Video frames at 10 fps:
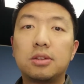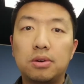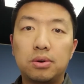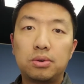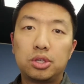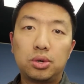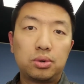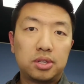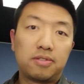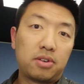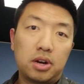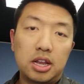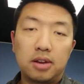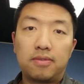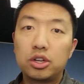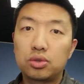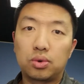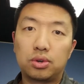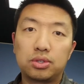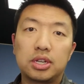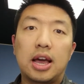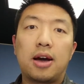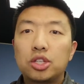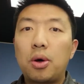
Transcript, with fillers: to different individuals now.